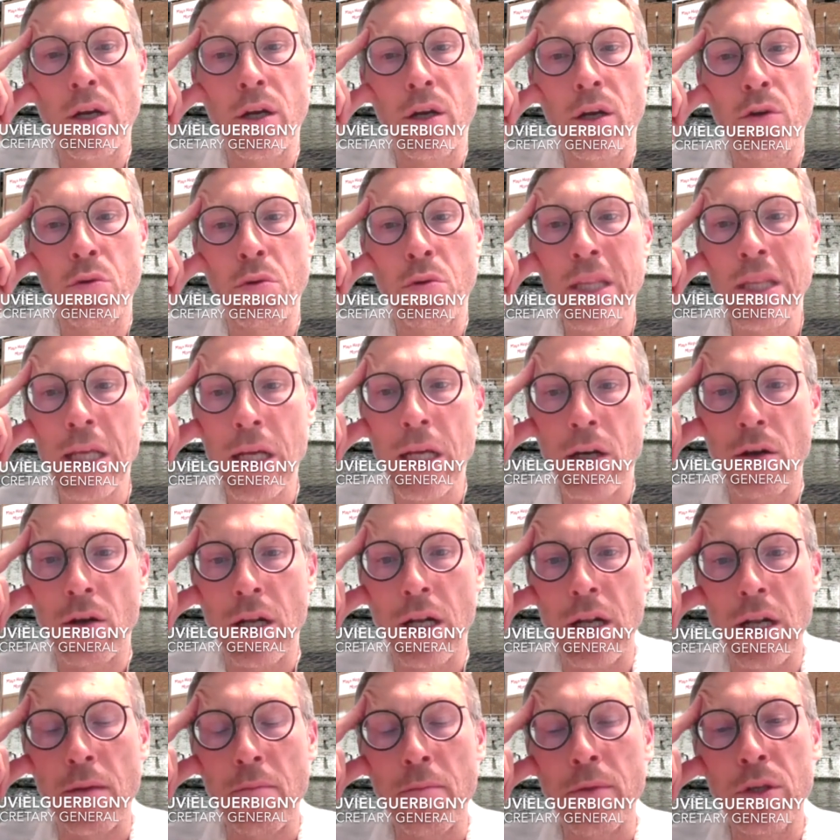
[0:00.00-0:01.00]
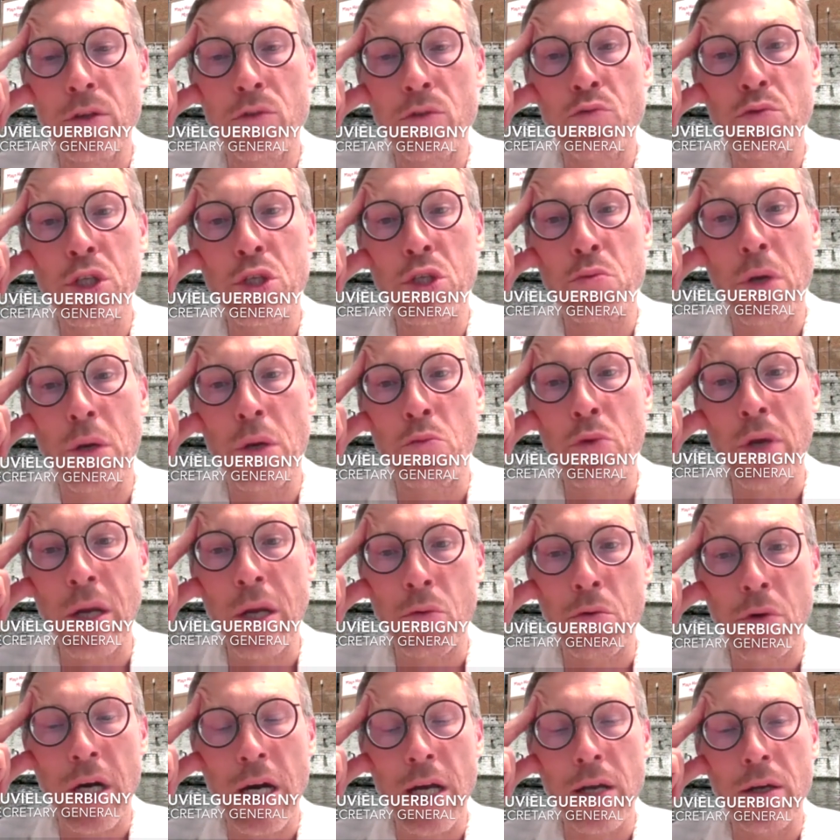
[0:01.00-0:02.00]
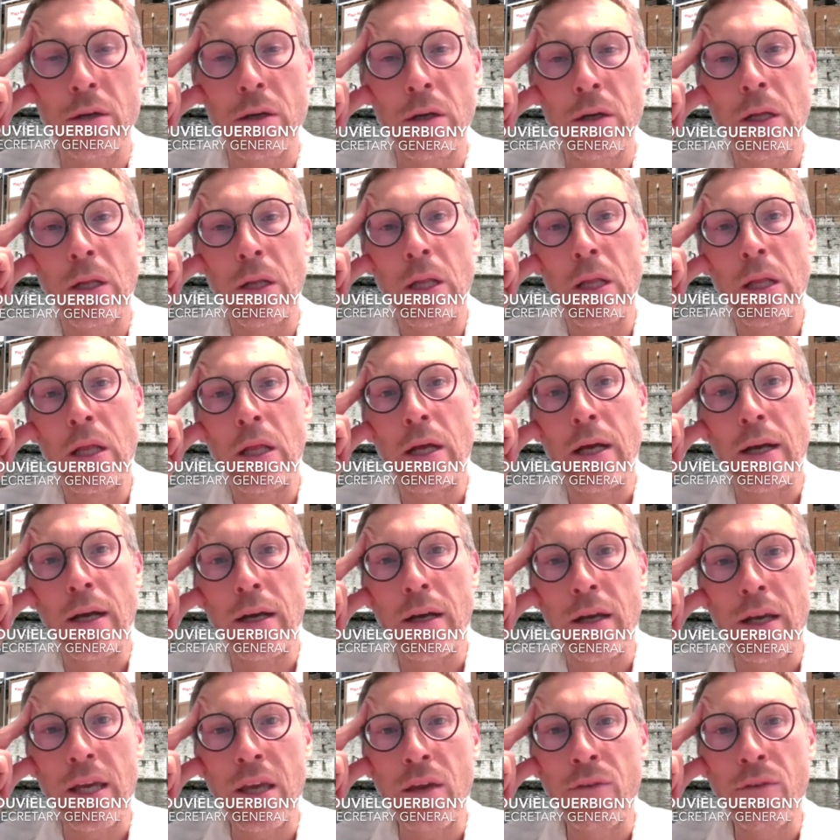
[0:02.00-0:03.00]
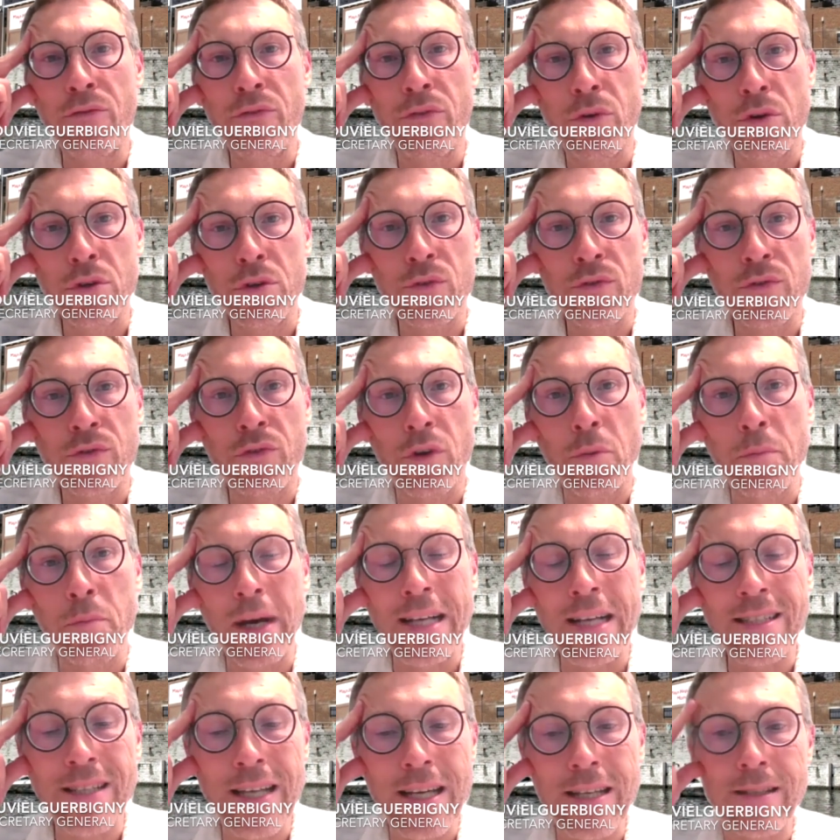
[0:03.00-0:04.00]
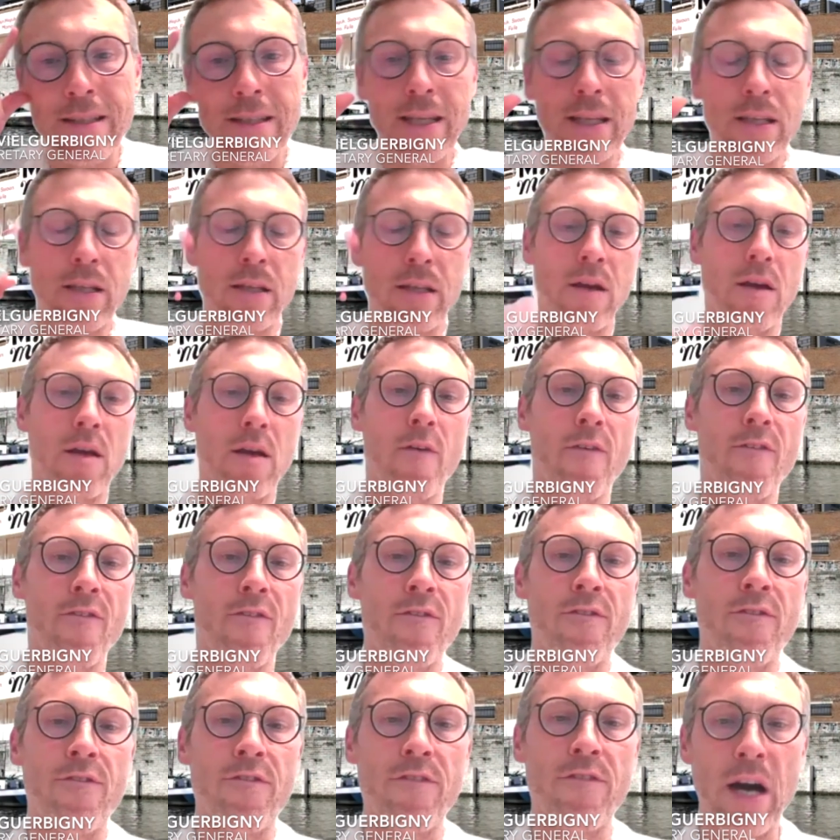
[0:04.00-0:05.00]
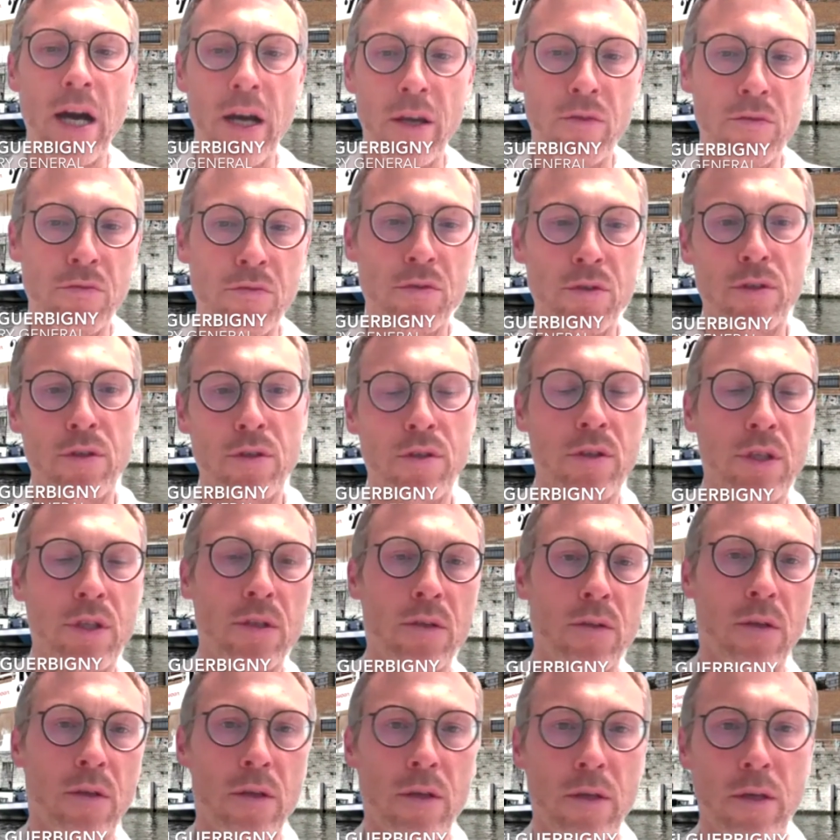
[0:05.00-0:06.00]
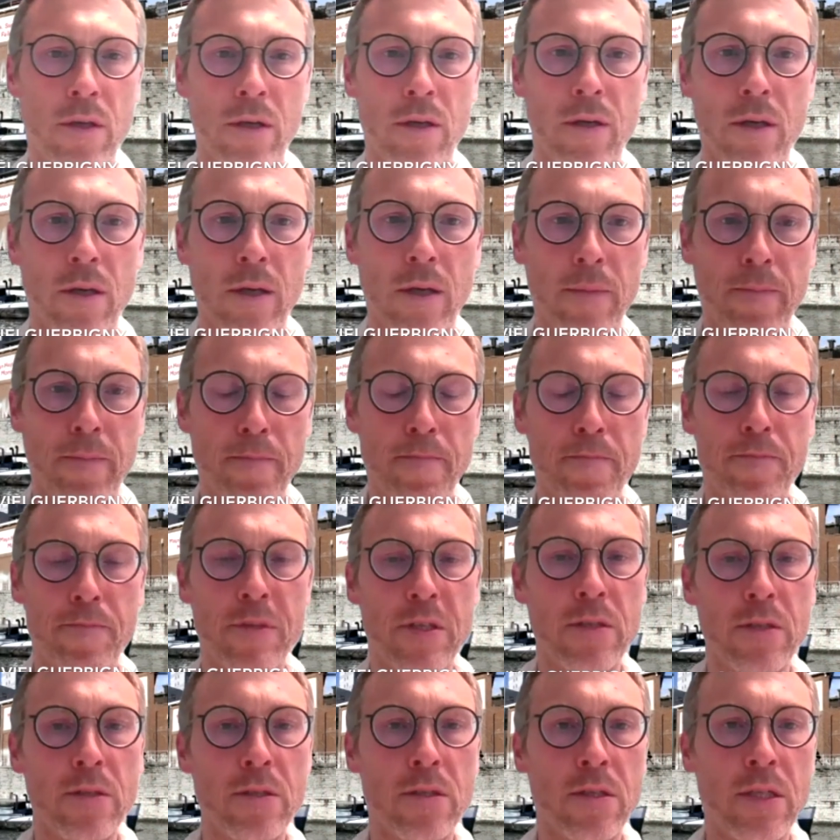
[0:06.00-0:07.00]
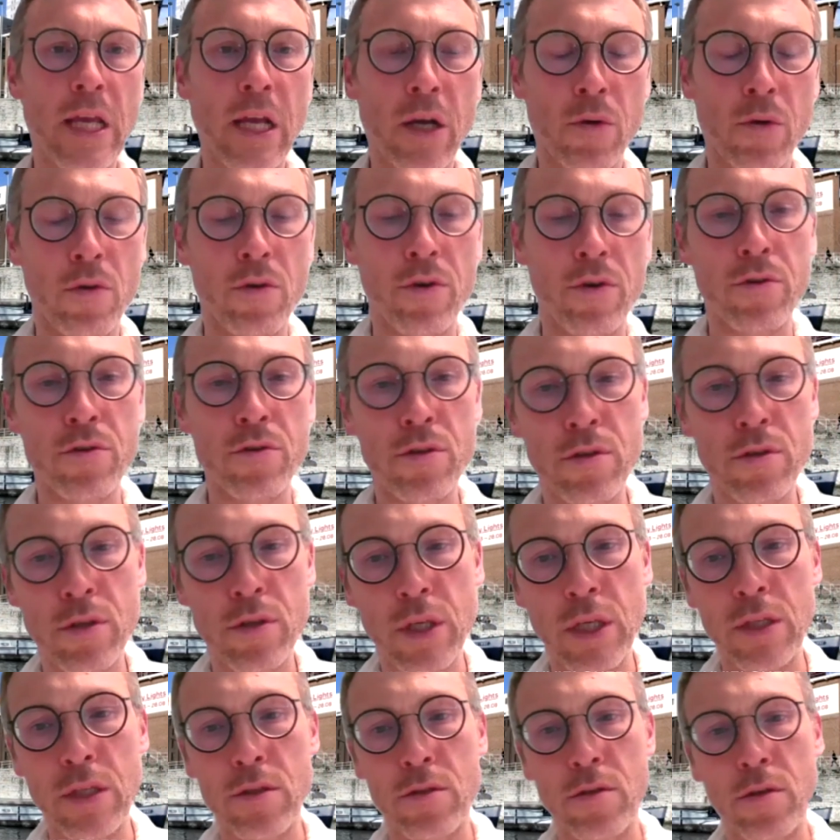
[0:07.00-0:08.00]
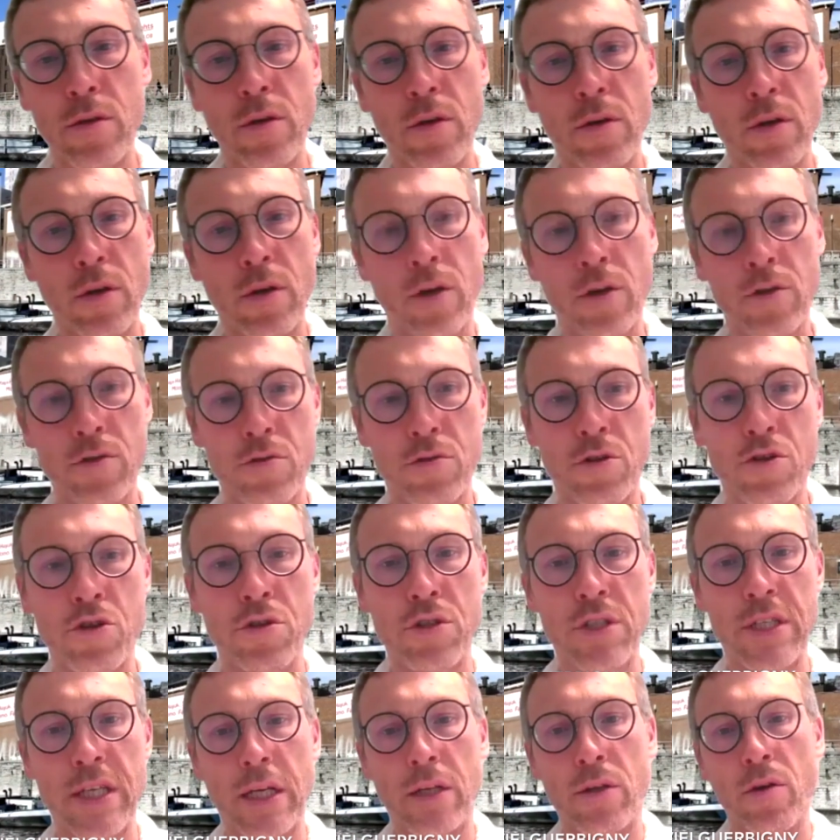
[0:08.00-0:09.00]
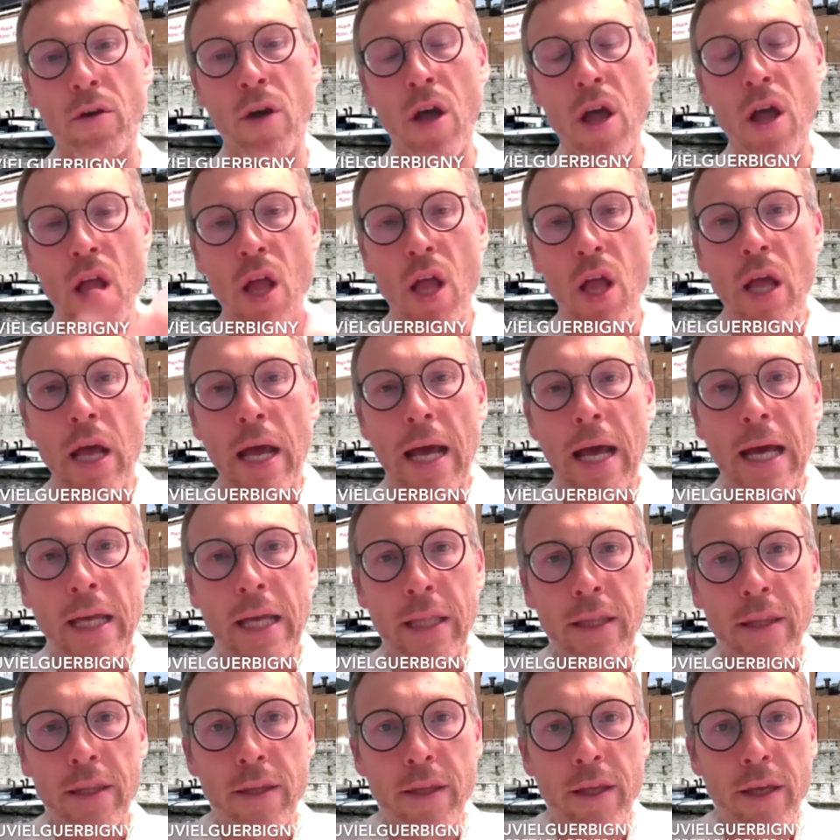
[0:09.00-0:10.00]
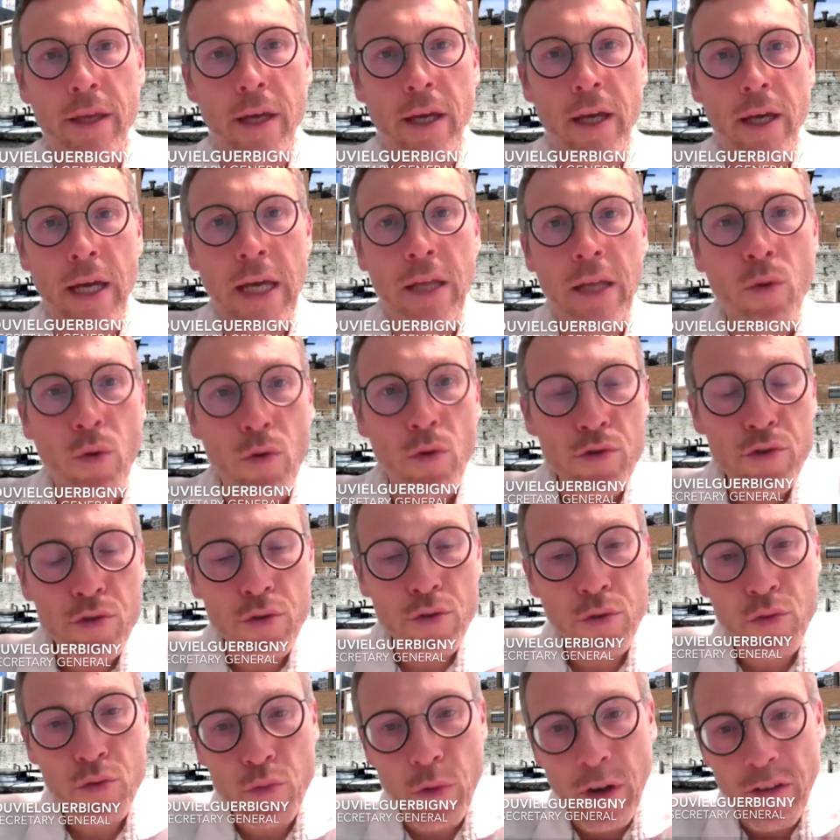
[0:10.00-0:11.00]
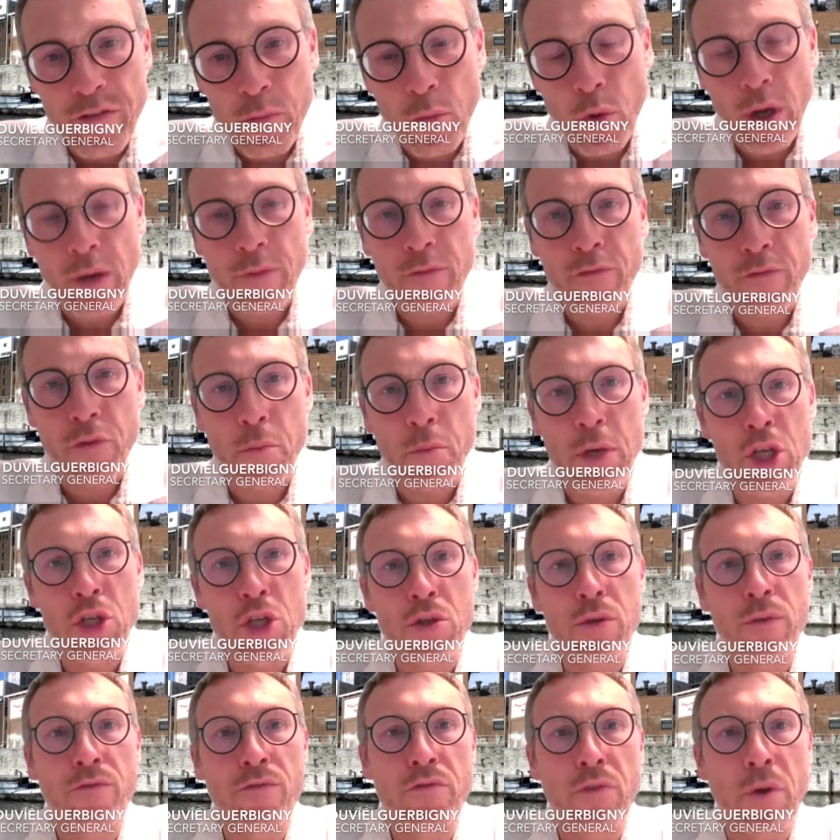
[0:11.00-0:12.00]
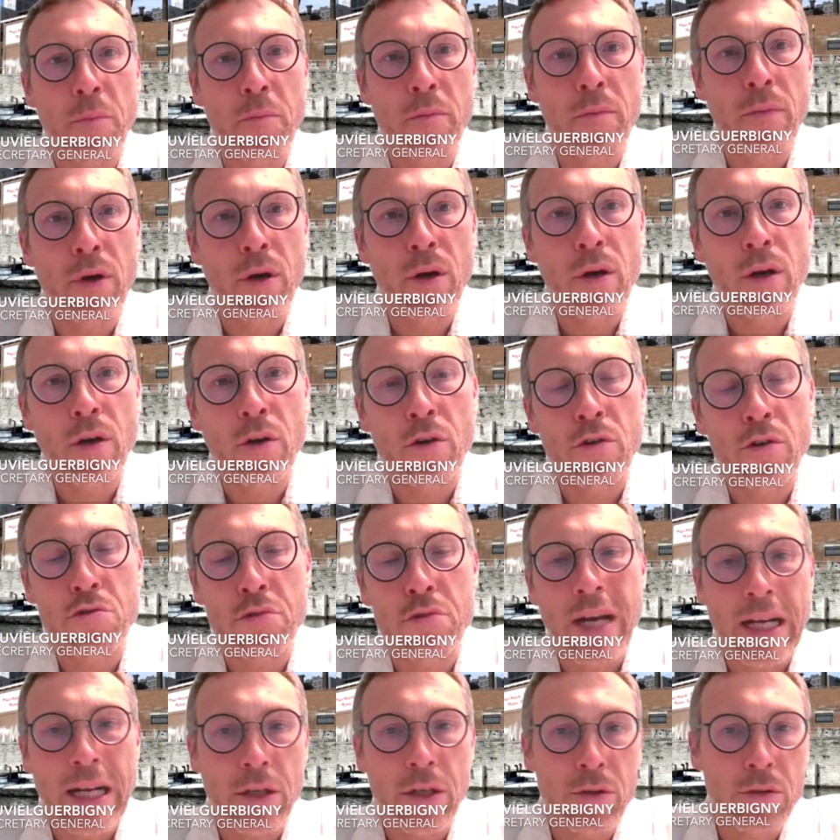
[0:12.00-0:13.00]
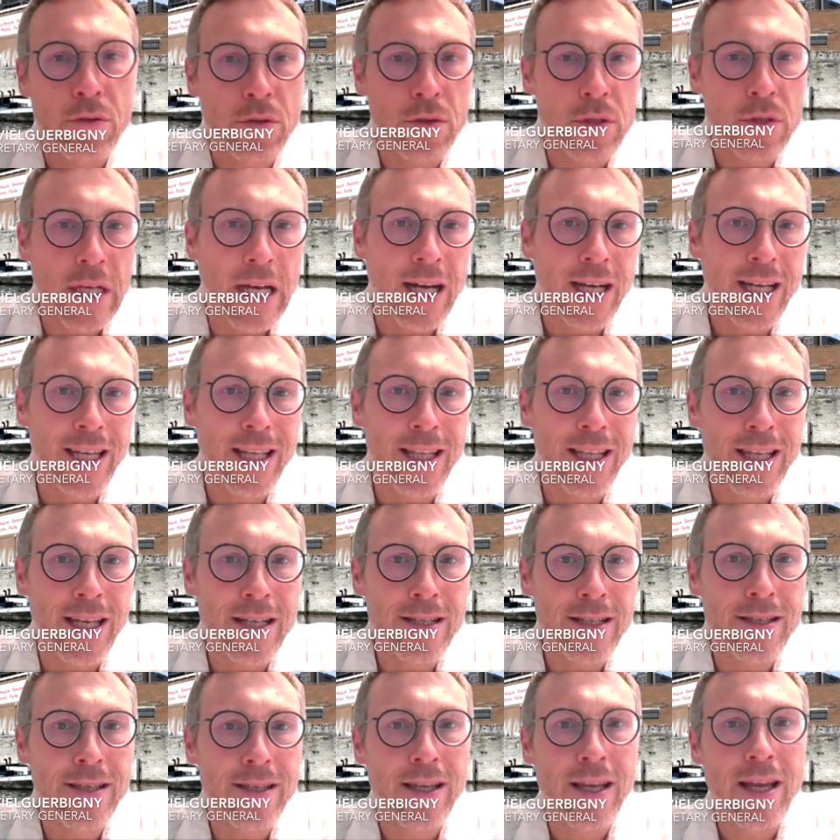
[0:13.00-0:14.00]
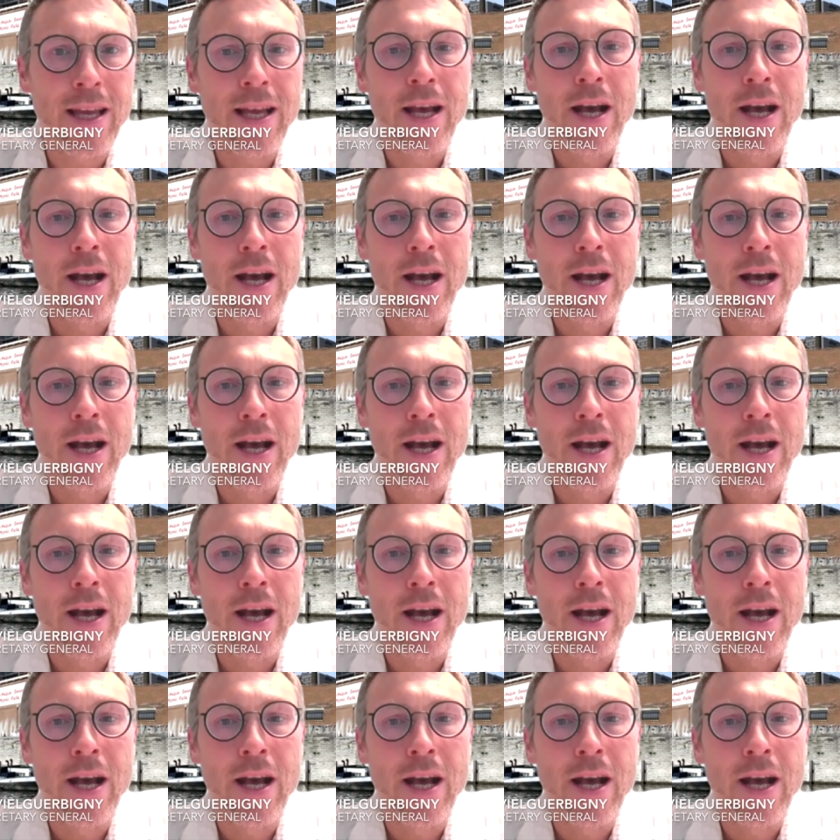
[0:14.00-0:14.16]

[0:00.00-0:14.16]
critical element which will require efforts from, as I said, various stakeholders in the construction sector, and also to have more information from contractors, architects,